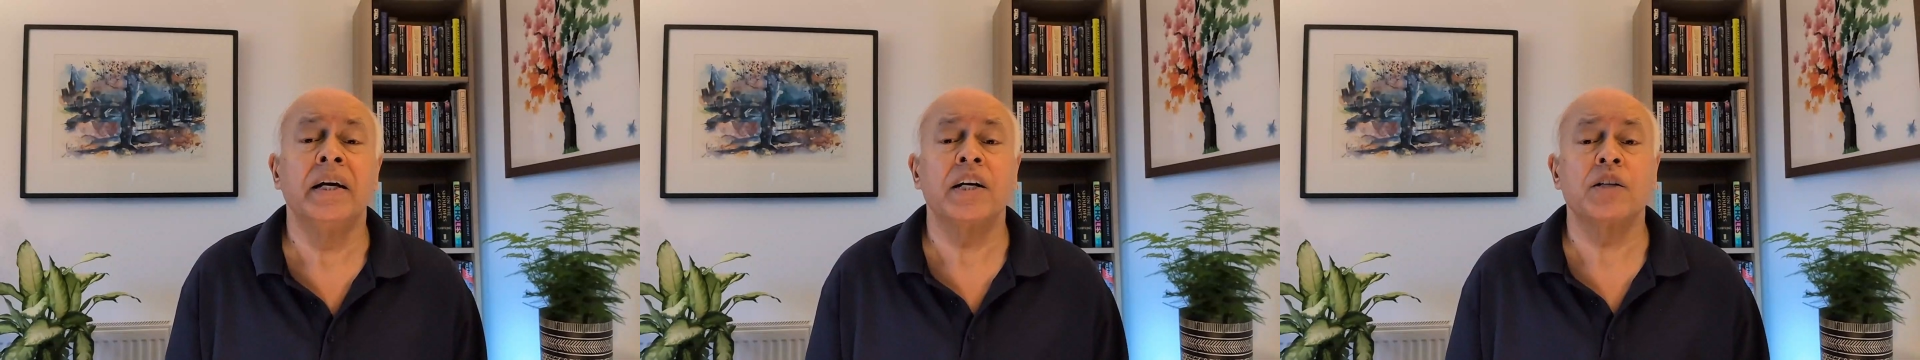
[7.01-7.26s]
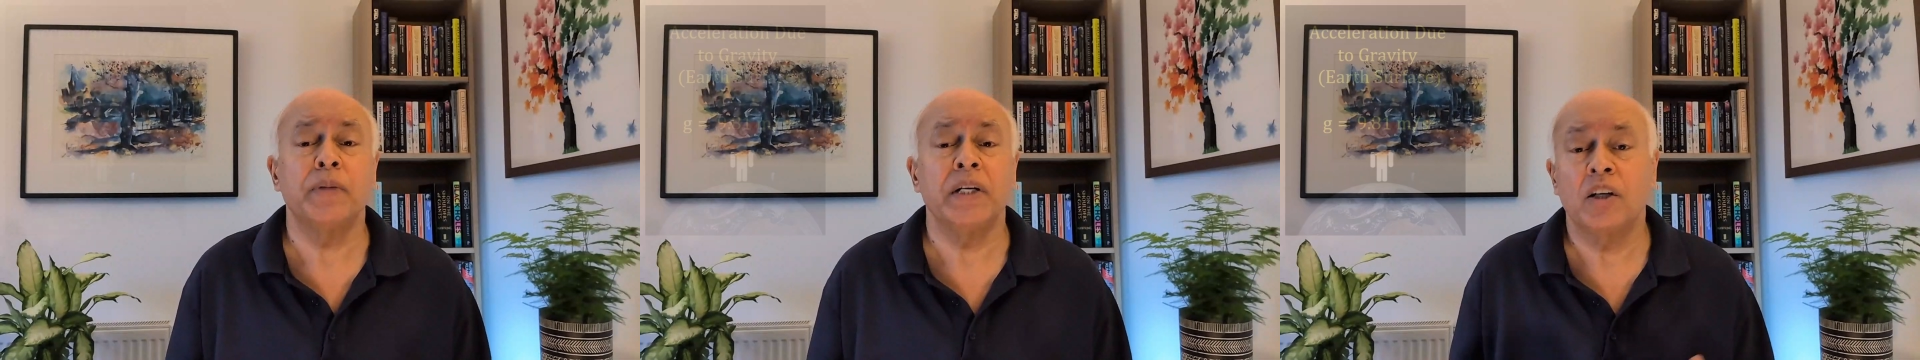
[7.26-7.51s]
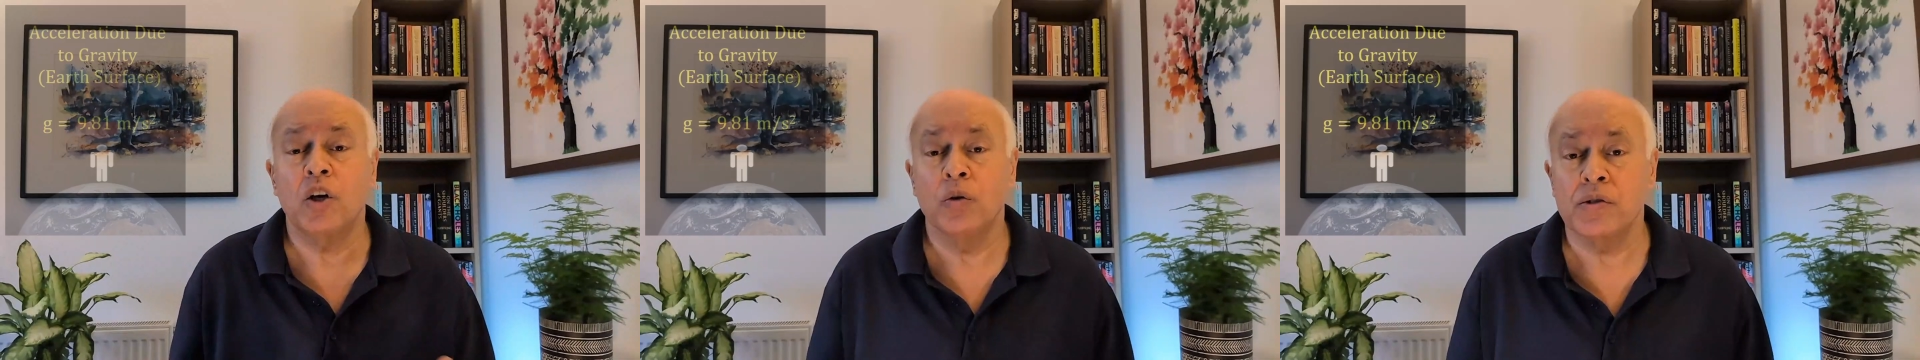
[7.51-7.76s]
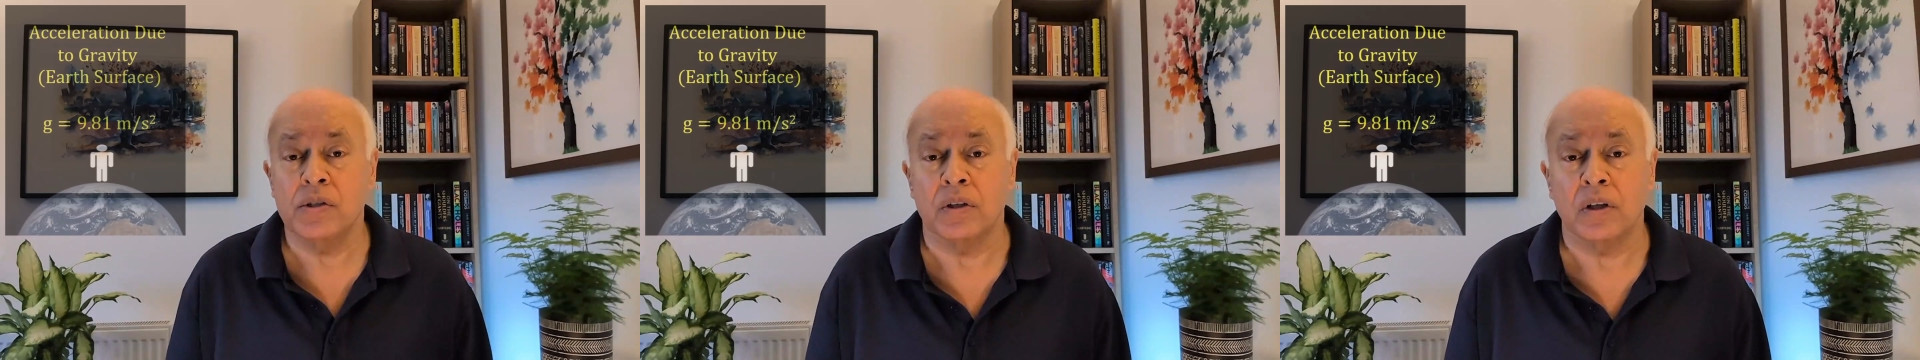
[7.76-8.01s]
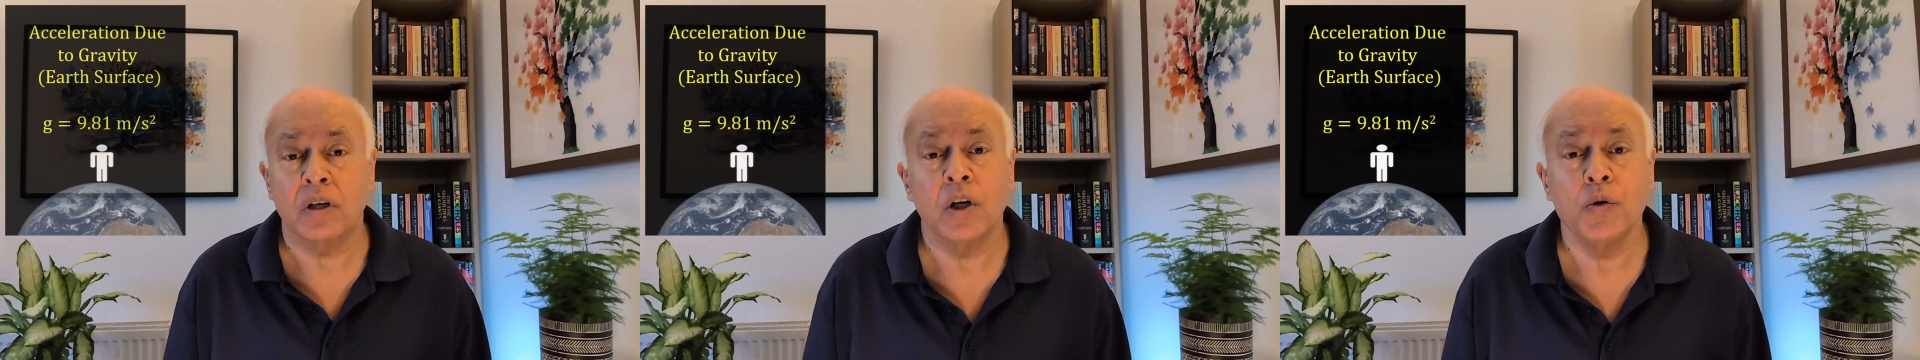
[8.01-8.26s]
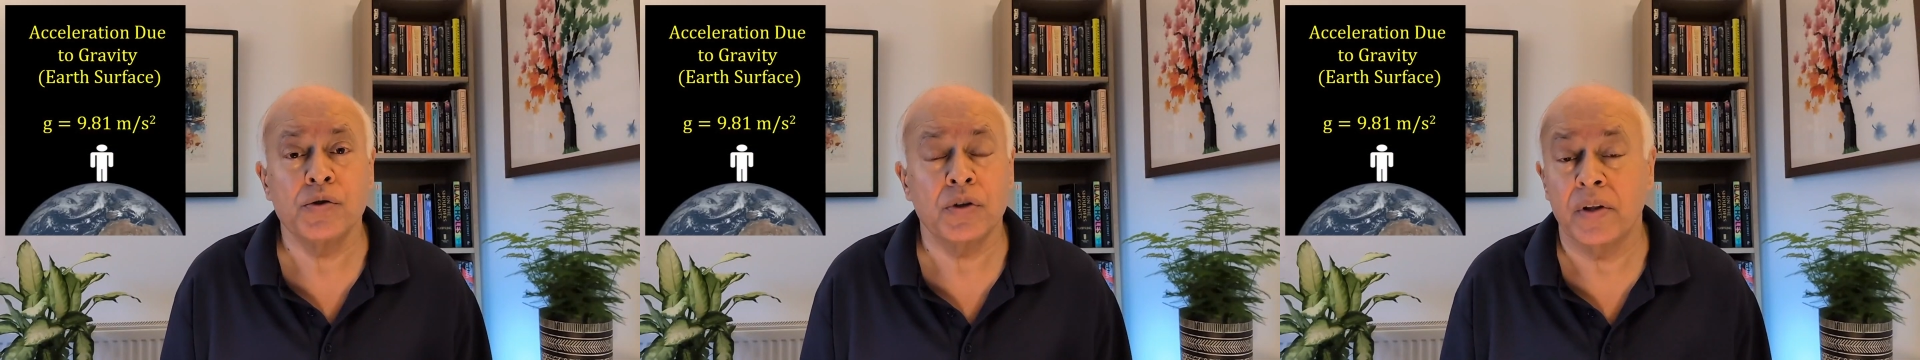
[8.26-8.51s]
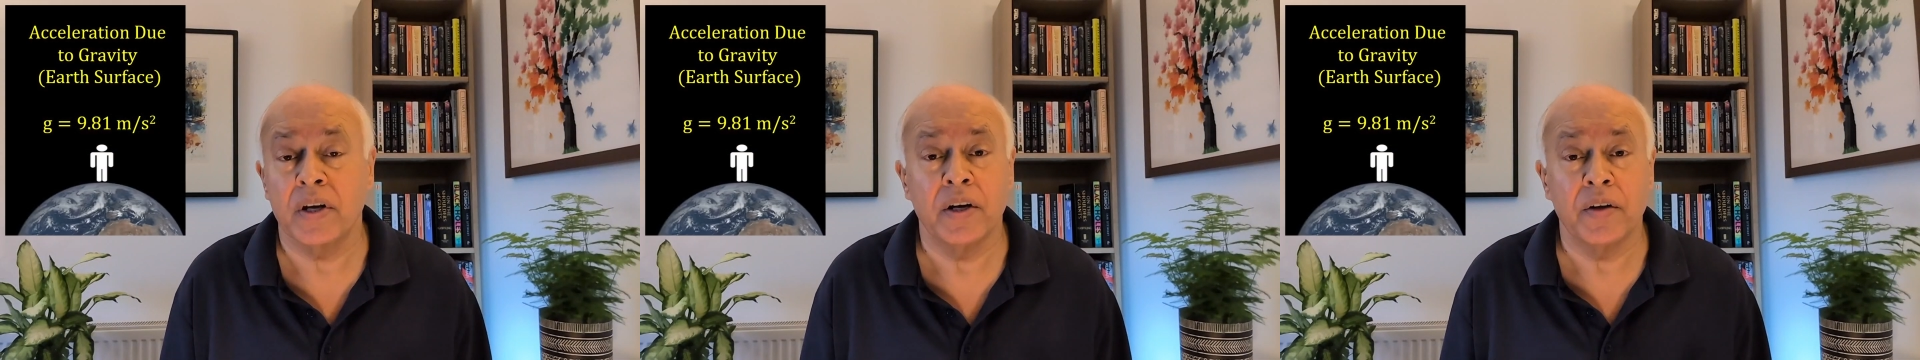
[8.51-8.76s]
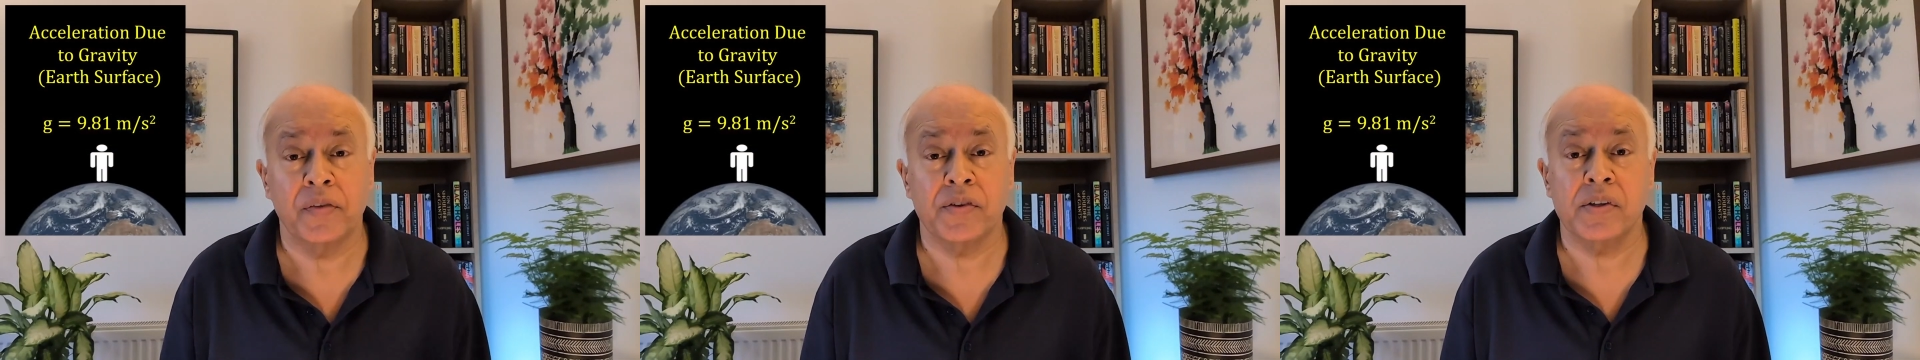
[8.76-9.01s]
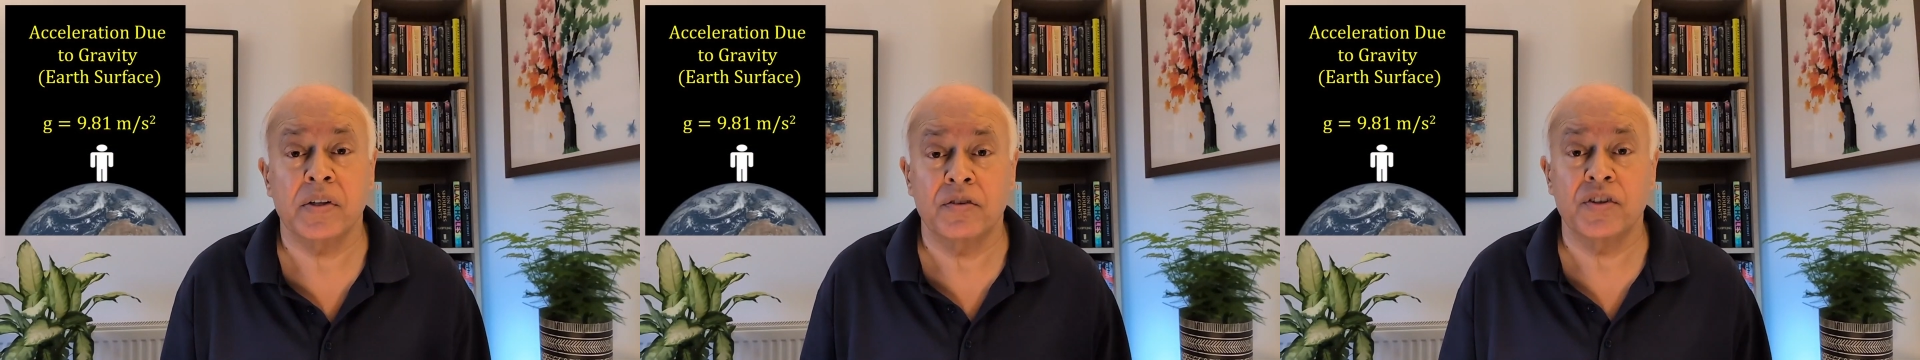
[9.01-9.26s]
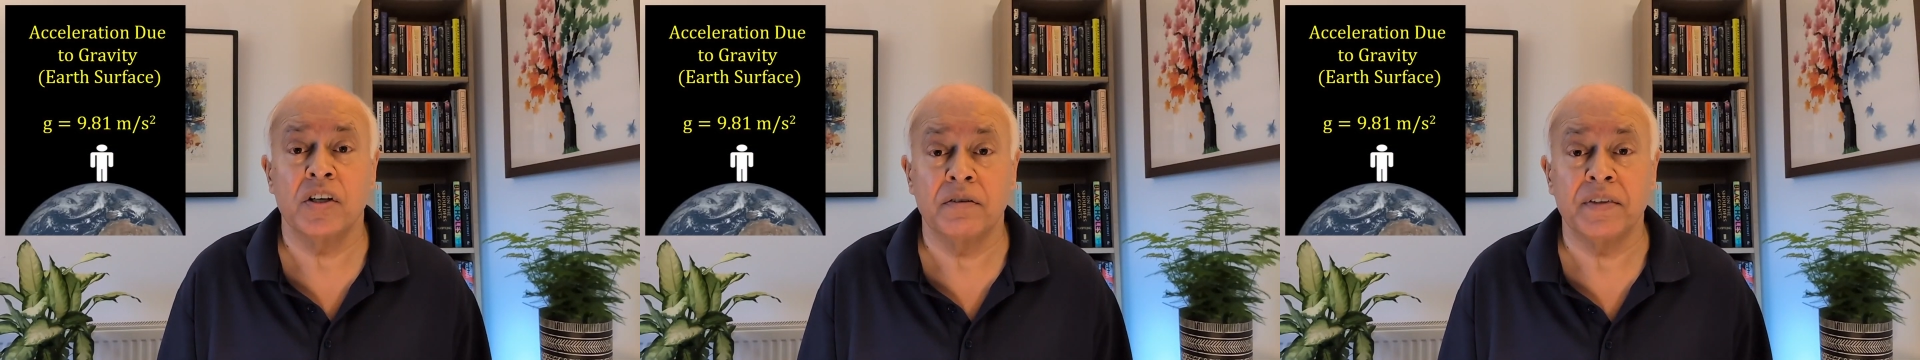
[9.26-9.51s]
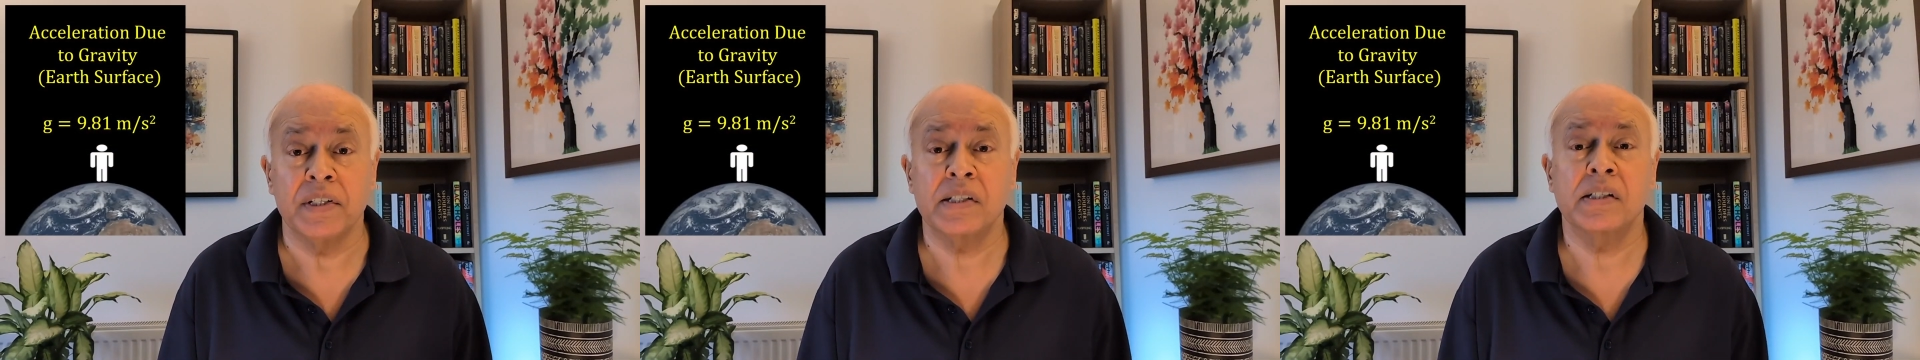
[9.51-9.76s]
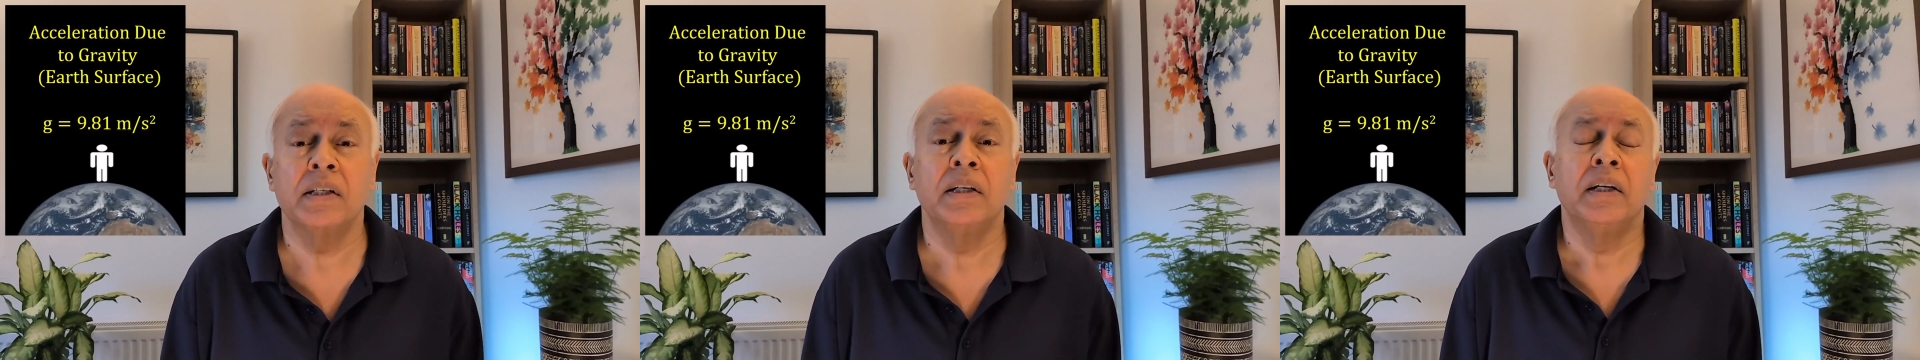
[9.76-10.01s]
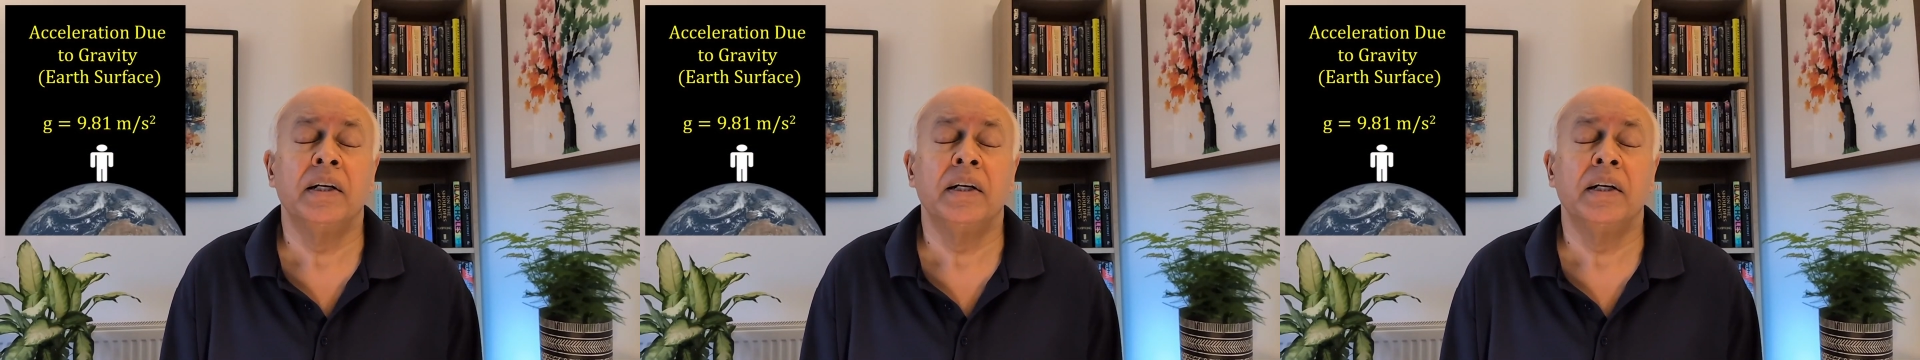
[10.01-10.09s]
as being constant close to the Earth's surface.